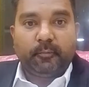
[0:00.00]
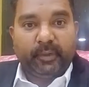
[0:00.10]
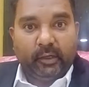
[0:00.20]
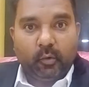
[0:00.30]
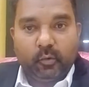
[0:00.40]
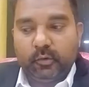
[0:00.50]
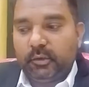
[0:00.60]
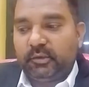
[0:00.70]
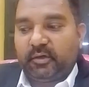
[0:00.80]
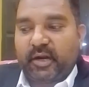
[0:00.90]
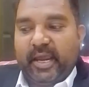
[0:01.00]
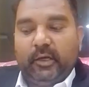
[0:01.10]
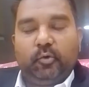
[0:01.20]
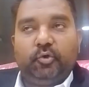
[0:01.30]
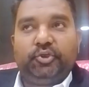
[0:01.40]
below, trial
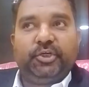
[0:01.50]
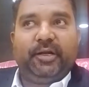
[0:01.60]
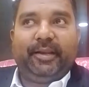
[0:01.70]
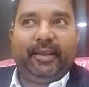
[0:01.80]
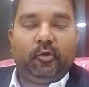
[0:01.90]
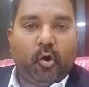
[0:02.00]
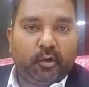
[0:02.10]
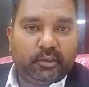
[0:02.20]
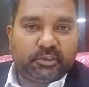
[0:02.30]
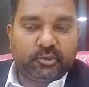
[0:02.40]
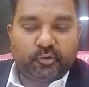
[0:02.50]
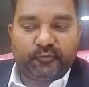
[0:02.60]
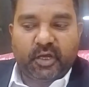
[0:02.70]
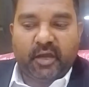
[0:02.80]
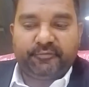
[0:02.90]
court, shall take cognizance of
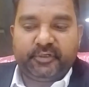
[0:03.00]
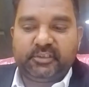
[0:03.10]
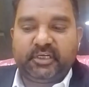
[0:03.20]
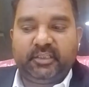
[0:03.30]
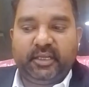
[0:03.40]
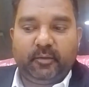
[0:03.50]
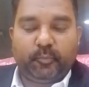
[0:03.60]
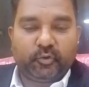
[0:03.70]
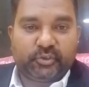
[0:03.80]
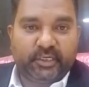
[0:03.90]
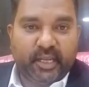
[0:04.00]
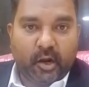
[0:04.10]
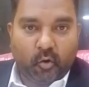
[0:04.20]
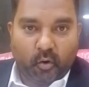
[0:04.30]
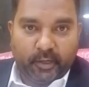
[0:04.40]
the offense and they'll proceed
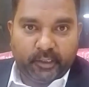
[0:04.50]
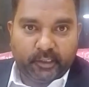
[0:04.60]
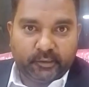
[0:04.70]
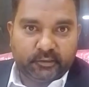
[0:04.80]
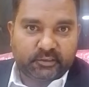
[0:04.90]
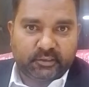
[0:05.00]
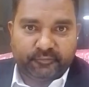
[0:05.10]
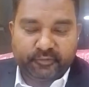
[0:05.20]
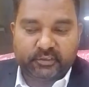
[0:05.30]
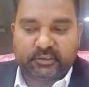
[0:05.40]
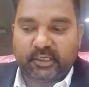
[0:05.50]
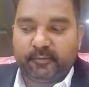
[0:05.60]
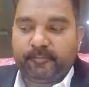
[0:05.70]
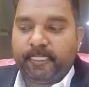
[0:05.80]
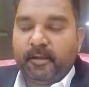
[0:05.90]
accordingly. This is the first thing.
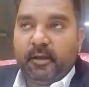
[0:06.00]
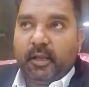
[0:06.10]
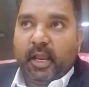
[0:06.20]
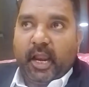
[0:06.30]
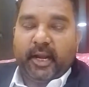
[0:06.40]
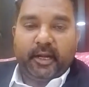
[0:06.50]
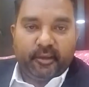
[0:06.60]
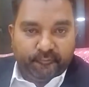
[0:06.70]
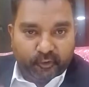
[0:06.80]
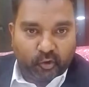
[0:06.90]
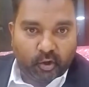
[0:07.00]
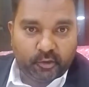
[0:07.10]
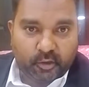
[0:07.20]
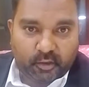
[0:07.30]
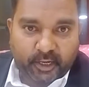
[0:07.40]
And if at all
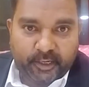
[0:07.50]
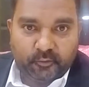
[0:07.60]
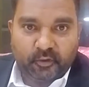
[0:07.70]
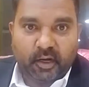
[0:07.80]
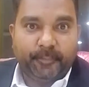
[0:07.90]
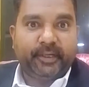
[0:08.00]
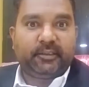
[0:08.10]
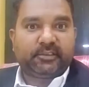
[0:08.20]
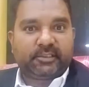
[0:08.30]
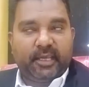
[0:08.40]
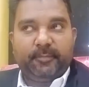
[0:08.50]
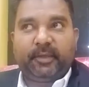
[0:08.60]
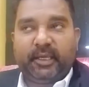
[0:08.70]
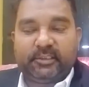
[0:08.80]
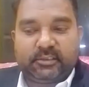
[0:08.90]
you are trying to commit the same
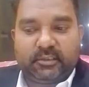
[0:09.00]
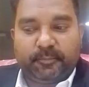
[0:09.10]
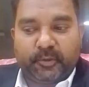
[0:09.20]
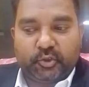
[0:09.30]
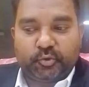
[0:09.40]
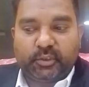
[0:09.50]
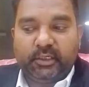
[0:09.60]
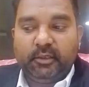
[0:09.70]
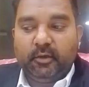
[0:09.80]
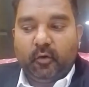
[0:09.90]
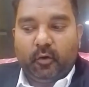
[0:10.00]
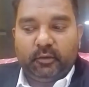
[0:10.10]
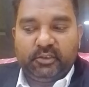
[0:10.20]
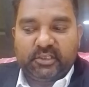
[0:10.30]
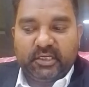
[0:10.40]
case, the perjury, all
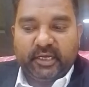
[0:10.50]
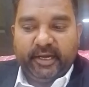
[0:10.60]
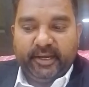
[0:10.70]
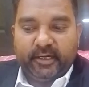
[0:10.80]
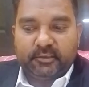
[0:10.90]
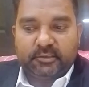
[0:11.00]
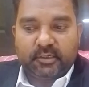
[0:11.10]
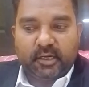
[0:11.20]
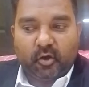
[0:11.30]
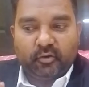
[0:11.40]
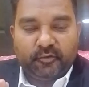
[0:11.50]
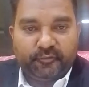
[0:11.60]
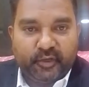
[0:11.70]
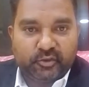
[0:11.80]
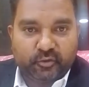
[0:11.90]
these ingredients on the
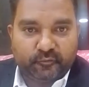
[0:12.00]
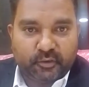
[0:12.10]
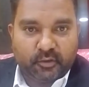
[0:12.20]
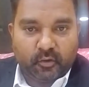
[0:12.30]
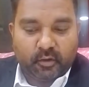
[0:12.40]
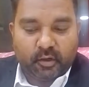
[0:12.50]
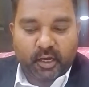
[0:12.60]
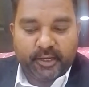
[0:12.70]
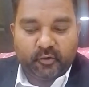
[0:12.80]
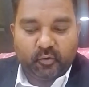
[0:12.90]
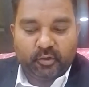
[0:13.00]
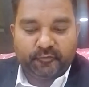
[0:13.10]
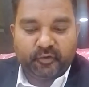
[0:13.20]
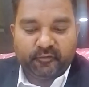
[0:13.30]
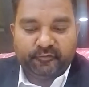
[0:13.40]
face of the high court,
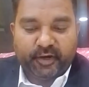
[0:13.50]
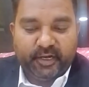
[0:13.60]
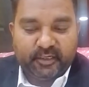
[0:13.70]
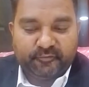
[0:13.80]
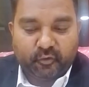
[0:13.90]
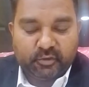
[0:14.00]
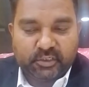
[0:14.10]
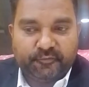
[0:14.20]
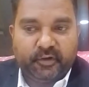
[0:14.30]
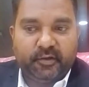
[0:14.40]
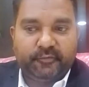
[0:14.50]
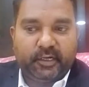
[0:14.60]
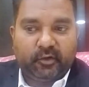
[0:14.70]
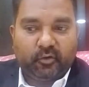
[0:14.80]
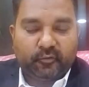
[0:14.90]
if you have filed a false
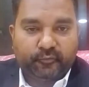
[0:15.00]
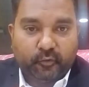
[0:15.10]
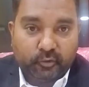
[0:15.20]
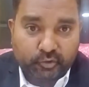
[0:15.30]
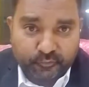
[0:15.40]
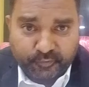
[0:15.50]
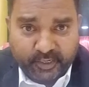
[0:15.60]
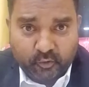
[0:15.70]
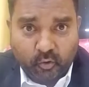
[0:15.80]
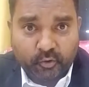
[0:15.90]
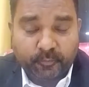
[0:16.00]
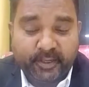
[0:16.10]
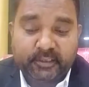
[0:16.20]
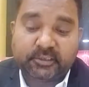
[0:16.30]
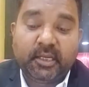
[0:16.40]
affidavit or false fake
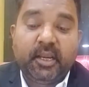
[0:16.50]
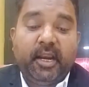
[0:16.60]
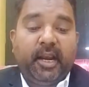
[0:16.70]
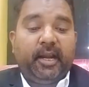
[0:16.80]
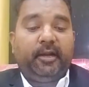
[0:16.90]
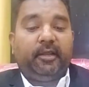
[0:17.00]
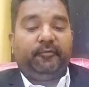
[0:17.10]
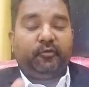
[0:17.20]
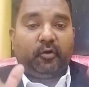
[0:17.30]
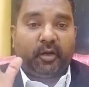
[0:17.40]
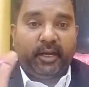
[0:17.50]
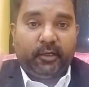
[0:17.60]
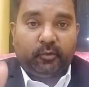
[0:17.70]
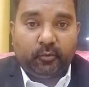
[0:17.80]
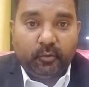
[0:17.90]
documents, and if you are
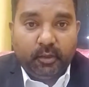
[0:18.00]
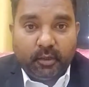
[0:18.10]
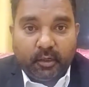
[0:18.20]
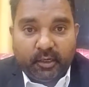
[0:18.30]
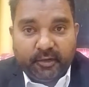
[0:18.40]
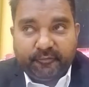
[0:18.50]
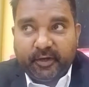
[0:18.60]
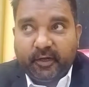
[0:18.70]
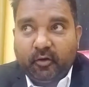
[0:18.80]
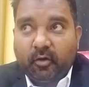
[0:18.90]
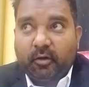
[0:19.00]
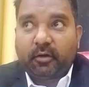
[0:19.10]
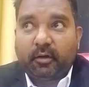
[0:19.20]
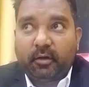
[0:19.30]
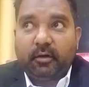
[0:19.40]
trying to defend
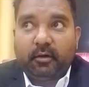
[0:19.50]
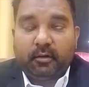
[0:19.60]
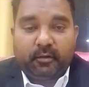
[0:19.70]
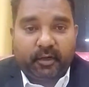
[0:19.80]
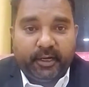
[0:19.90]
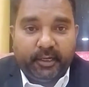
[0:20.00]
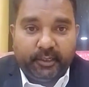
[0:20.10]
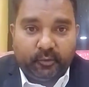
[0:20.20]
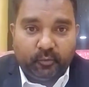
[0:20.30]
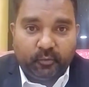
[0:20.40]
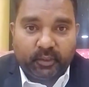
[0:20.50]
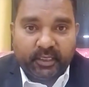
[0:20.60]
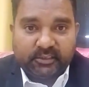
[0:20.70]
or trying to